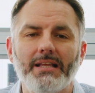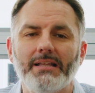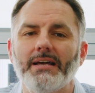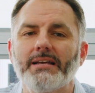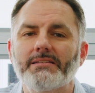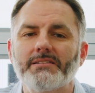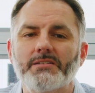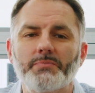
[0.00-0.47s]

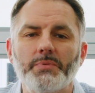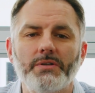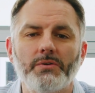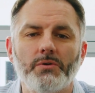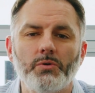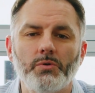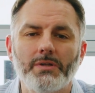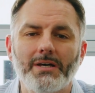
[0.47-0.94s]
like to spend
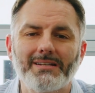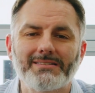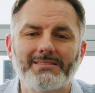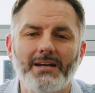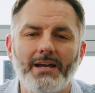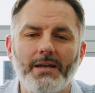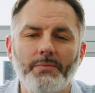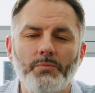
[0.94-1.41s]
a whole lot of
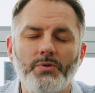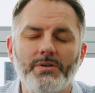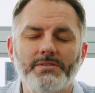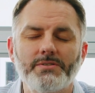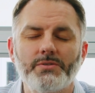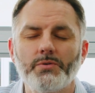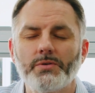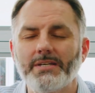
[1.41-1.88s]
time with.
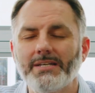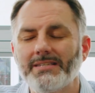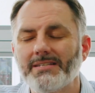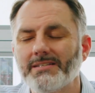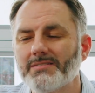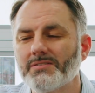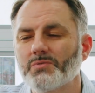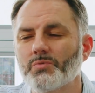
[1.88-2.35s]
So again,
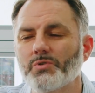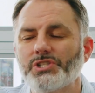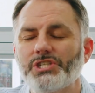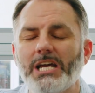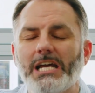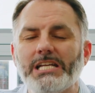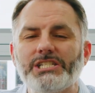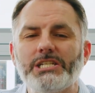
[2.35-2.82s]
this is where
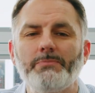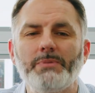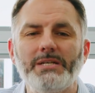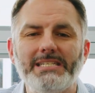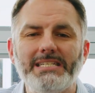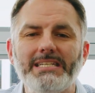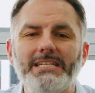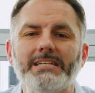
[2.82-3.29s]

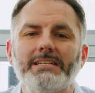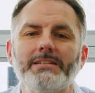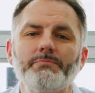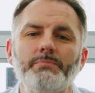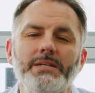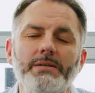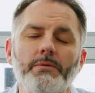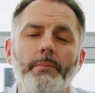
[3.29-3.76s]
ChatGPT
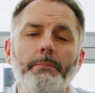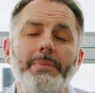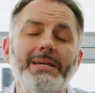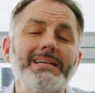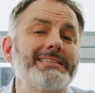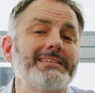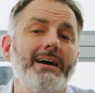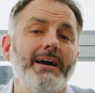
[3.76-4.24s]
can be a
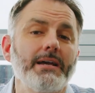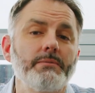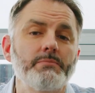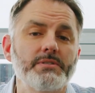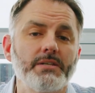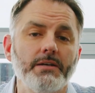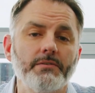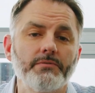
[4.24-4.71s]
big time
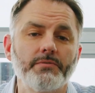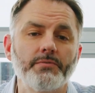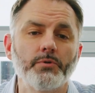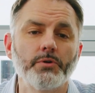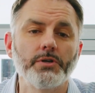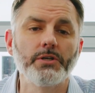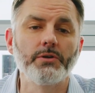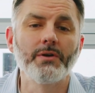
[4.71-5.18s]
saver
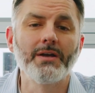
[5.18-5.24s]
for you,